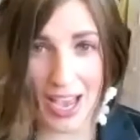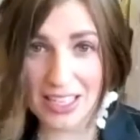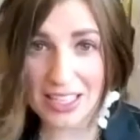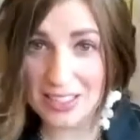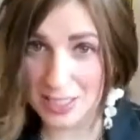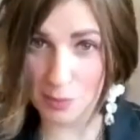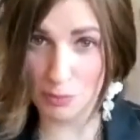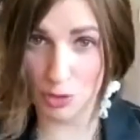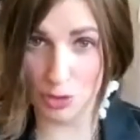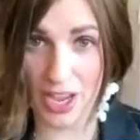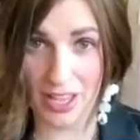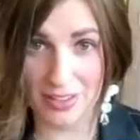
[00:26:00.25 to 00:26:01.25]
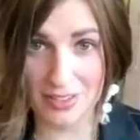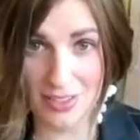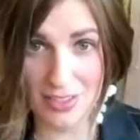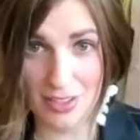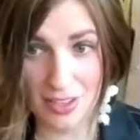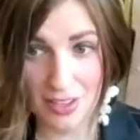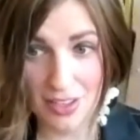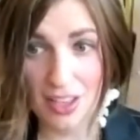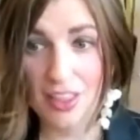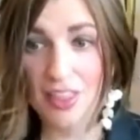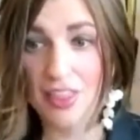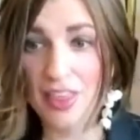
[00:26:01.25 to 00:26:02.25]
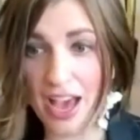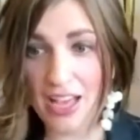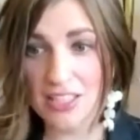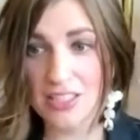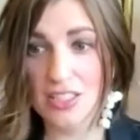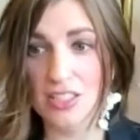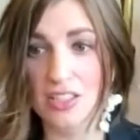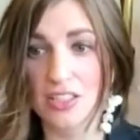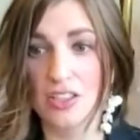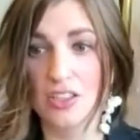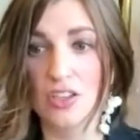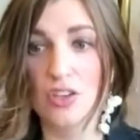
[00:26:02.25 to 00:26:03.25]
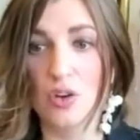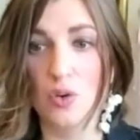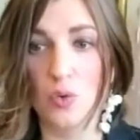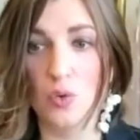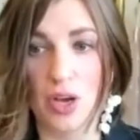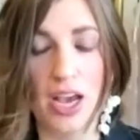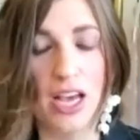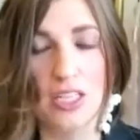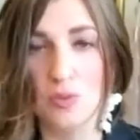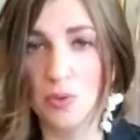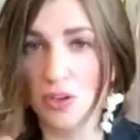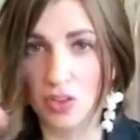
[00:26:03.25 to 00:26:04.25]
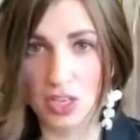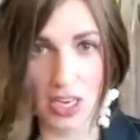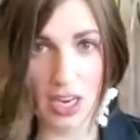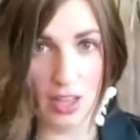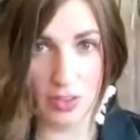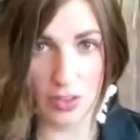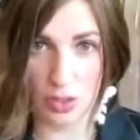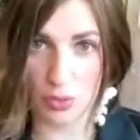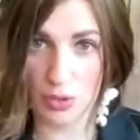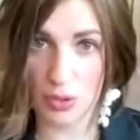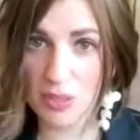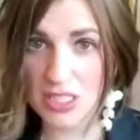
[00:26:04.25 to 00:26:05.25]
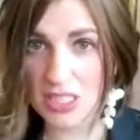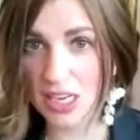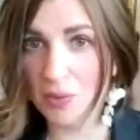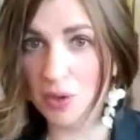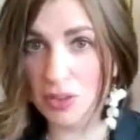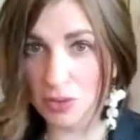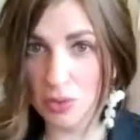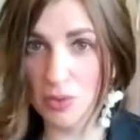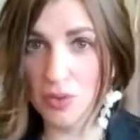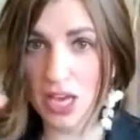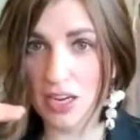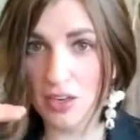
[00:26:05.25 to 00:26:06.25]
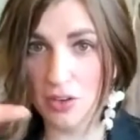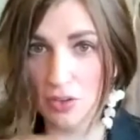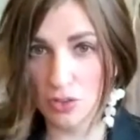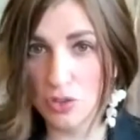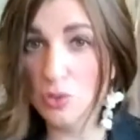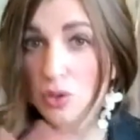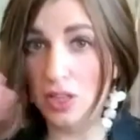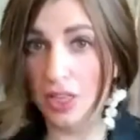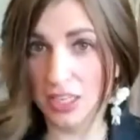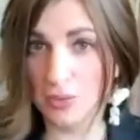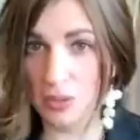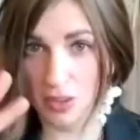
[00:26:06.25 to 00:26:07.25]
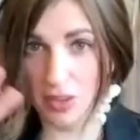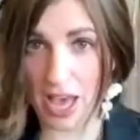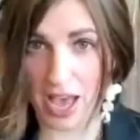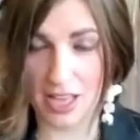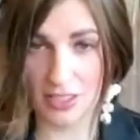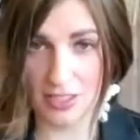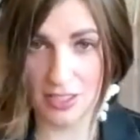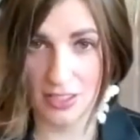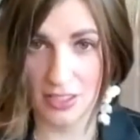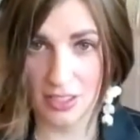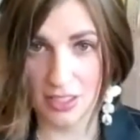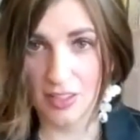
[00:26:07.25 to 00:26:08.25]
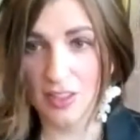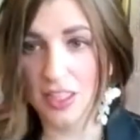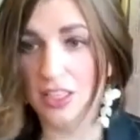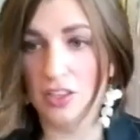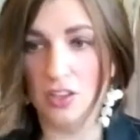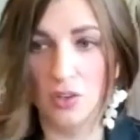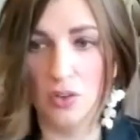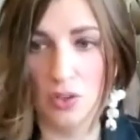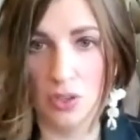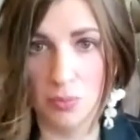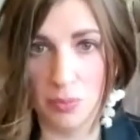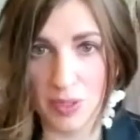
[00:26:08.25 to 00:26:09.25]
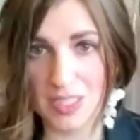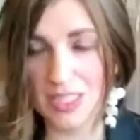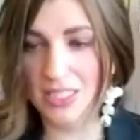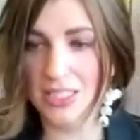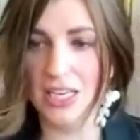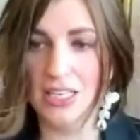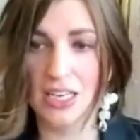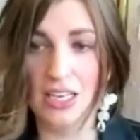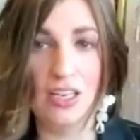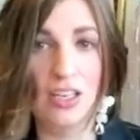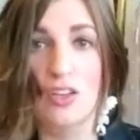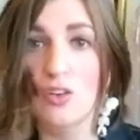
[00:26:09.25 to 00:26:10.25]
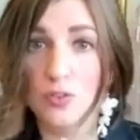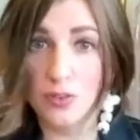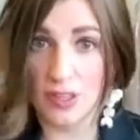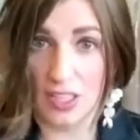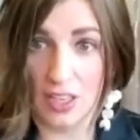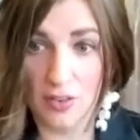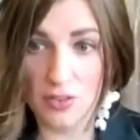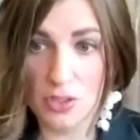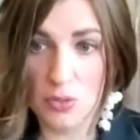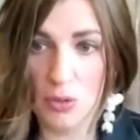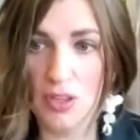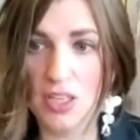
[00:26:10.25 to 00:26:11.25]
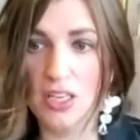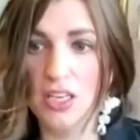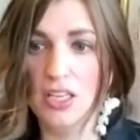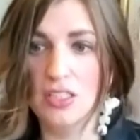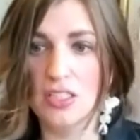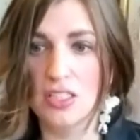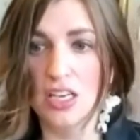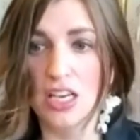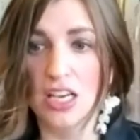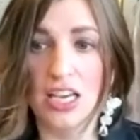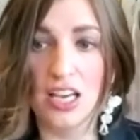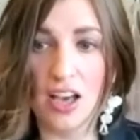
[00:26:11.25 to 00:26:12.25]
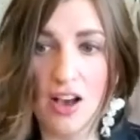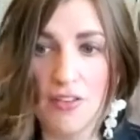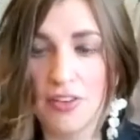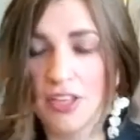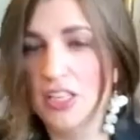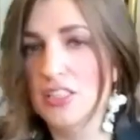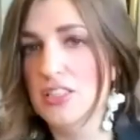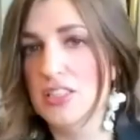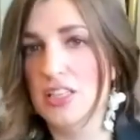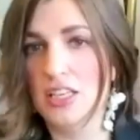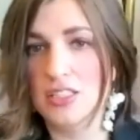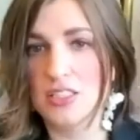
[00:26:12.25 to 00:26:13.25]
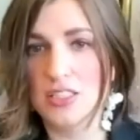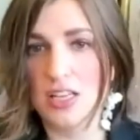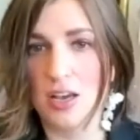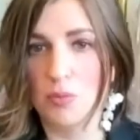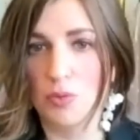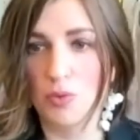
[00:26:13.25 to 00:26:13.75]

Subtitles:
adding some trends that, as we are looking at the three B's that I went through that do align with that, like your business identity, you're feeling comfortable in it and confidence, it's